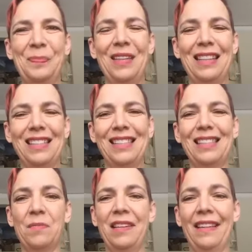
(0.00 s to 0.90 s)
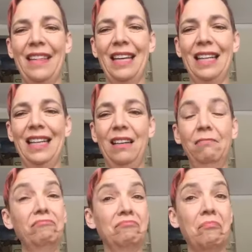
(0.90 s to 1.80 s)
that this is something that, you know,
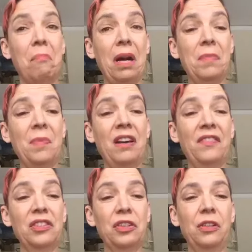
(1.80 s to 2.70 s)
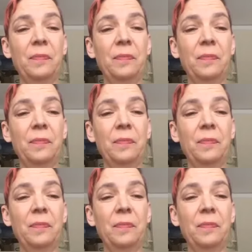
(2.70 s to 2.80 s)
might be beneficial.